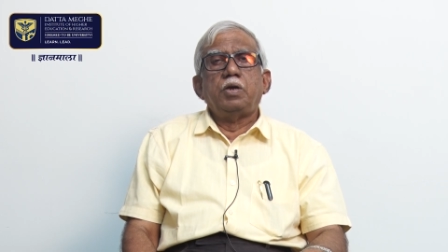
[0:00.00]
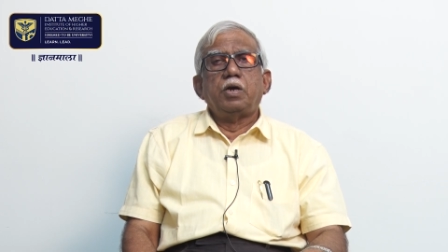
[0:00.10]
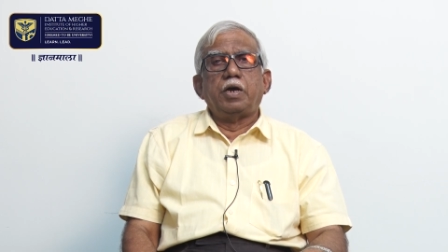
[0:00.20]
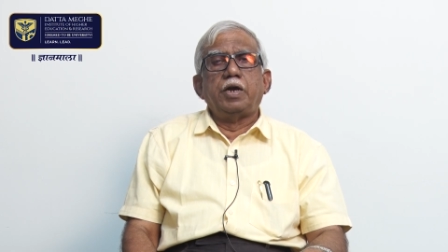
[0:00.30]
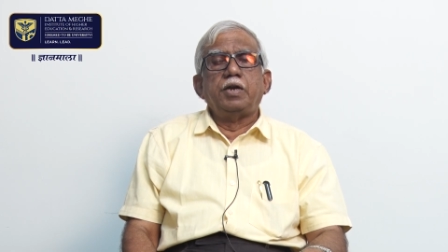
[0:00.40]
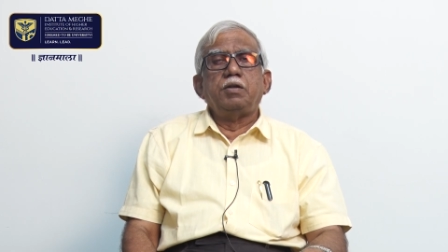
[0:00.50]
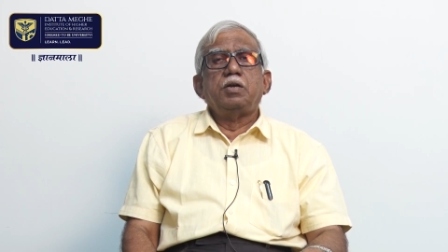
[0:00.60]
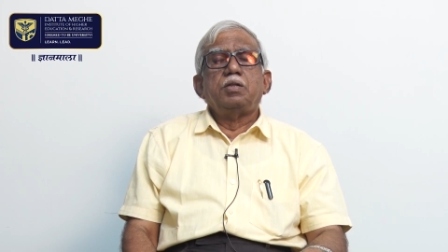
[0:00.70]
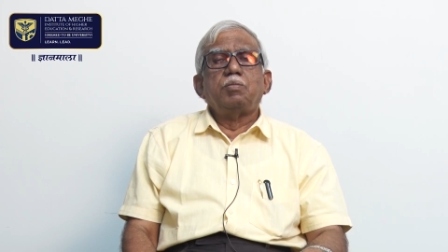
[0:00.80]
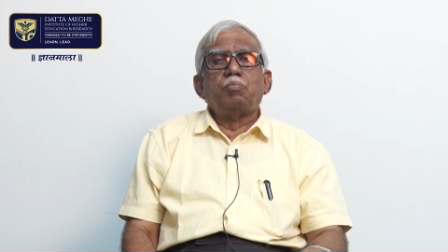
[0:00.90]
and
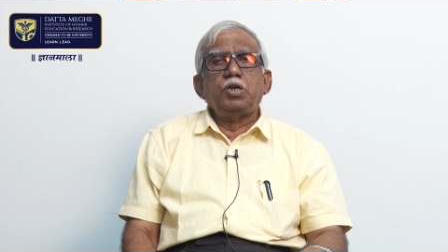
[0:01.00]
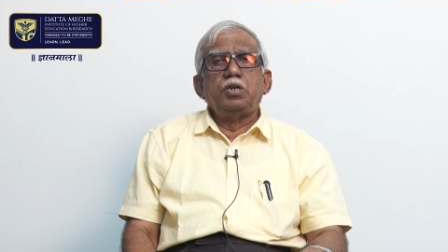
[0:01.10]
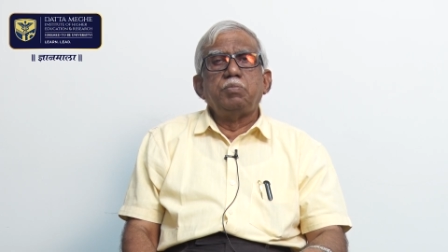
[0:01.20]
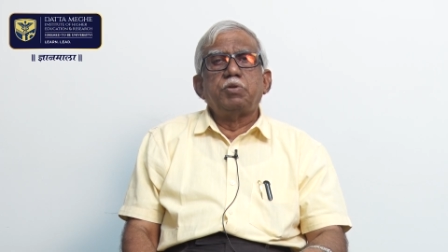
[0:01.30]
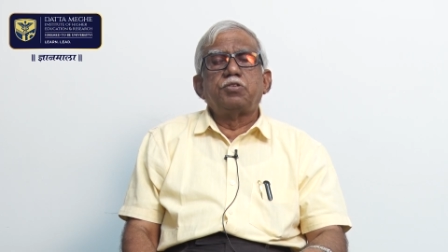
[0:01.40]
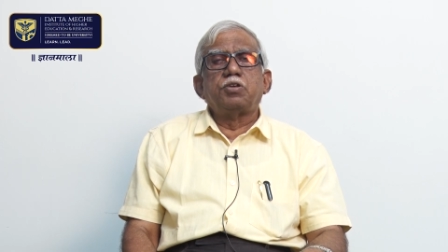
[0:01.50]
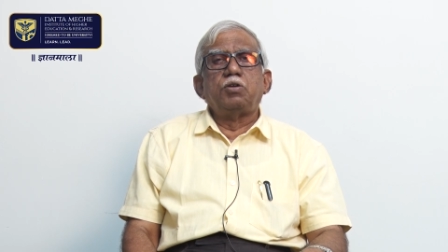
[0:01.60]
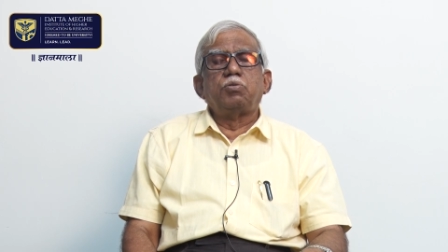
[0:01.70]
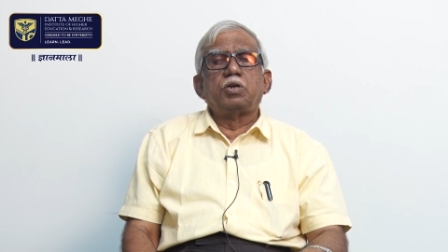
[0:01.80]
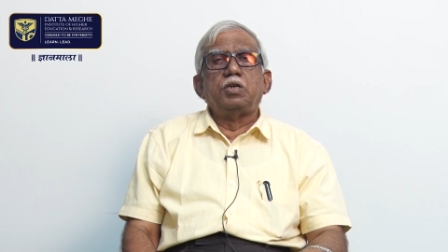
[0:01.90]
multiple
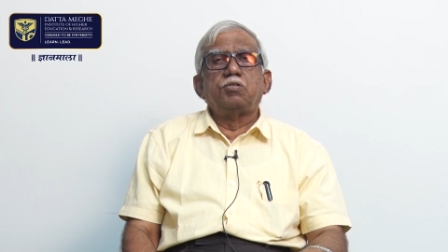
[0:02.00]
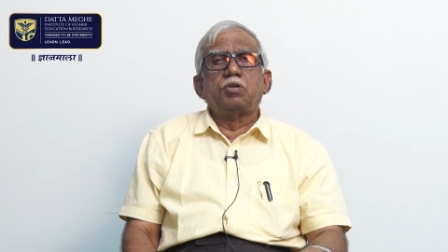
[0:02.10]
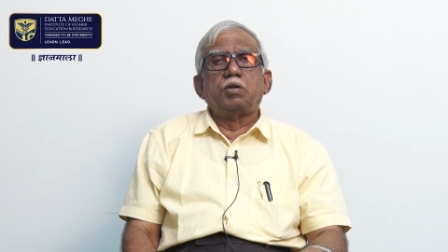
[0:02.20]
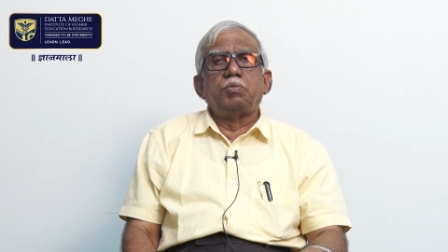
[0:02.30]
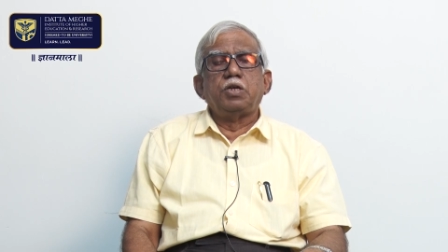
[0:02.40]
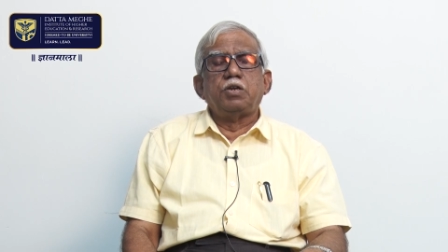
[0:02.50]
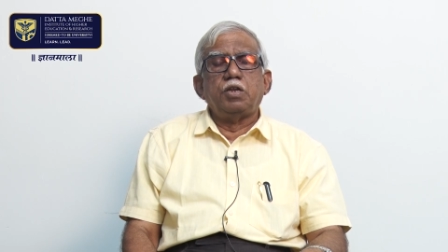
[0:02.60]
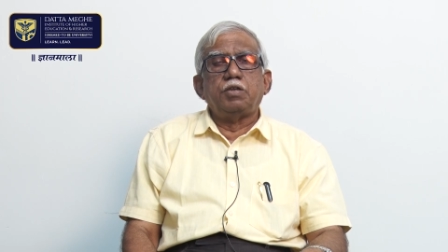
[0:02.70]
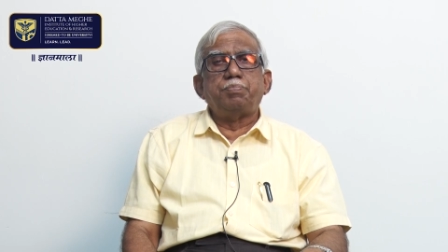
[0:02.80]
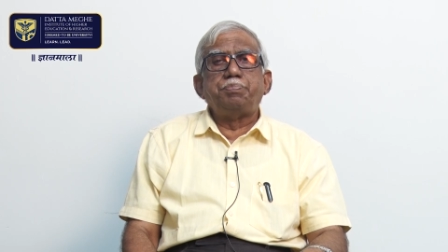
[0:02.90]
cytokines are being
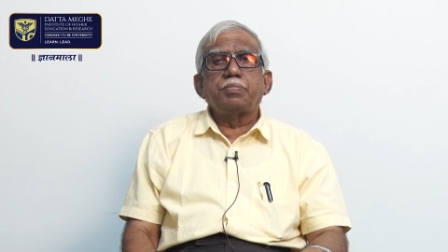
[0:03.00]
released.